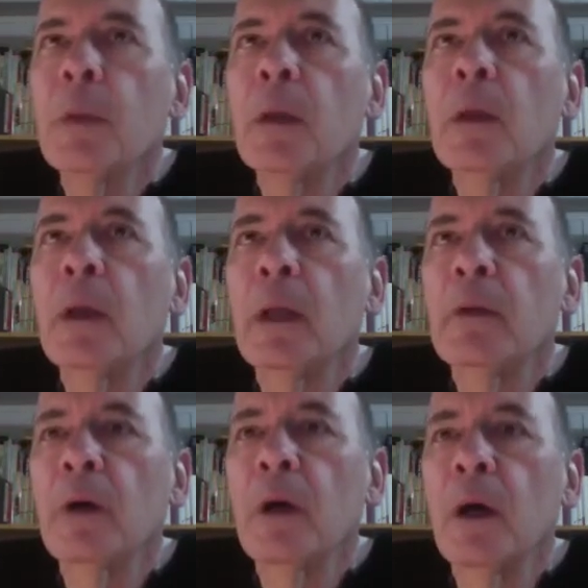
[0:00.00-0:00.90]

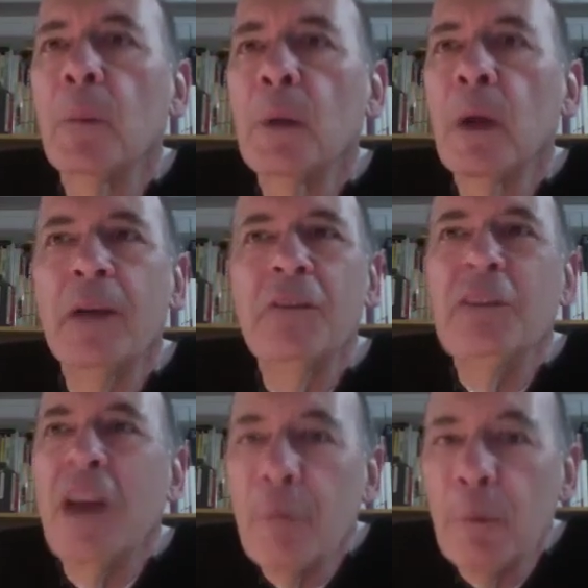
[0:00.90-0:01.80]
And I'd
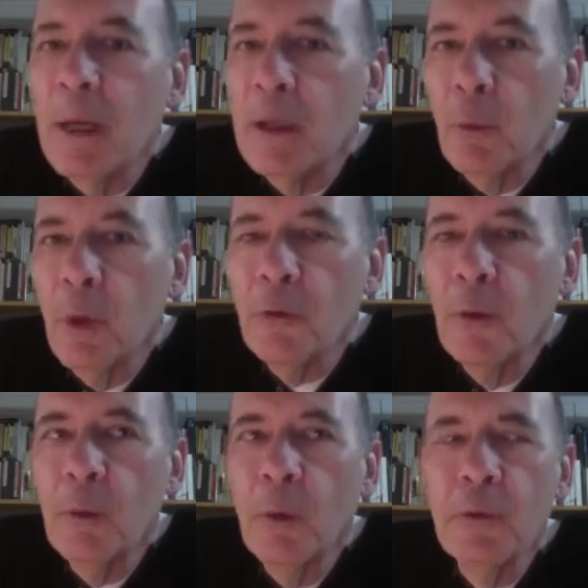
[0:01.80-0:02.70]
never made a
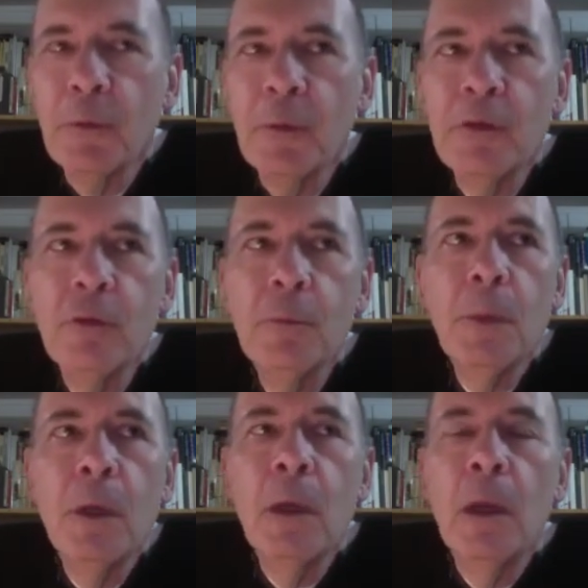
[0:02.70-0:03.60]
restaurant reservation,
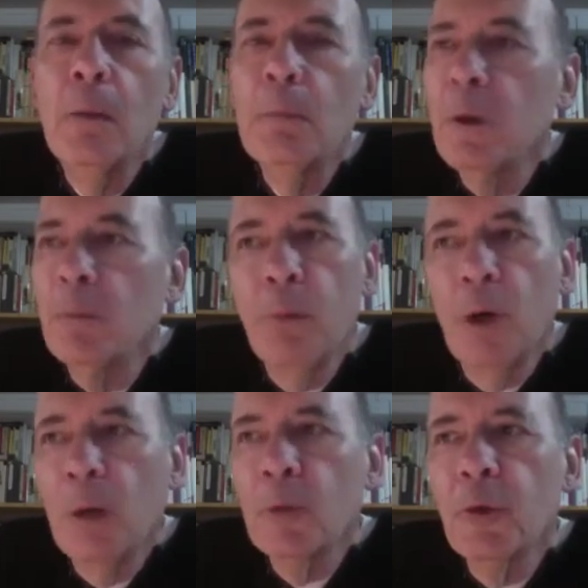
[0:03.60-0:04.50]
but
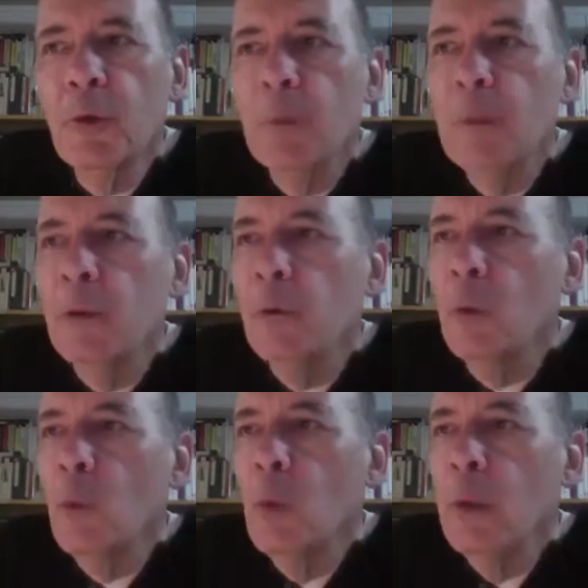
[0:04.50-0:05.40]
Barbara took me under her
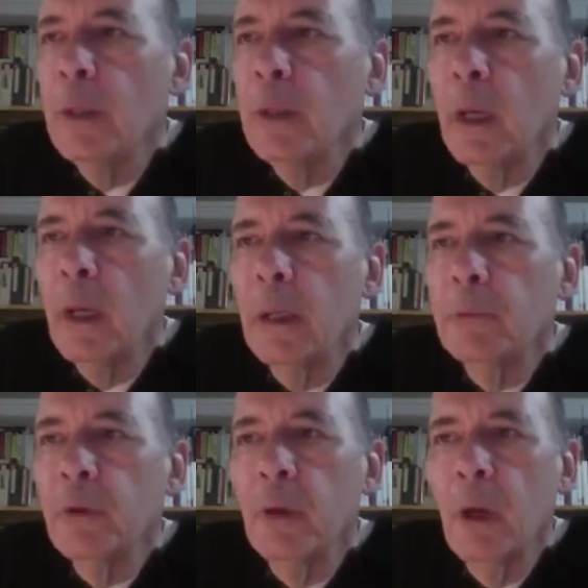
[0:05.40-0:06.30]
wing,
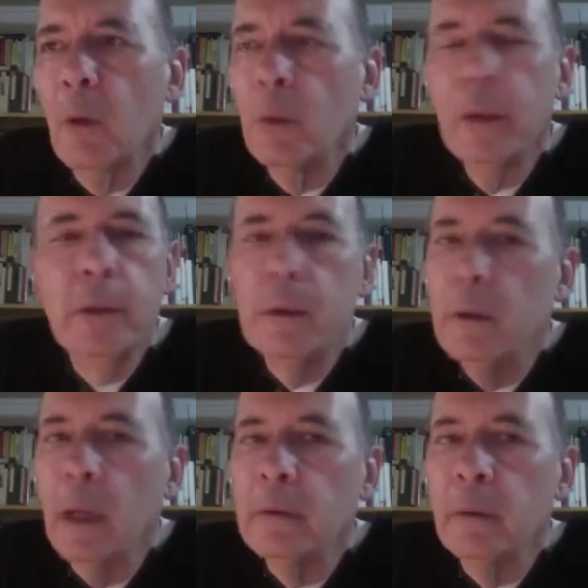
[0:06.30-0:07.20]
and we
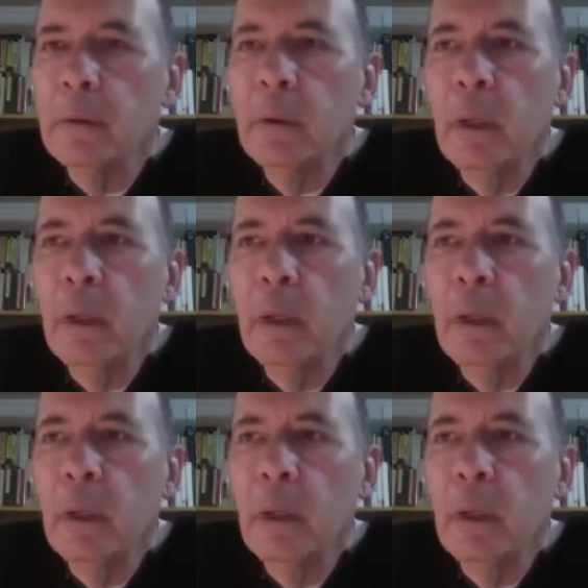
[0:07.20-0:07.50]
connected.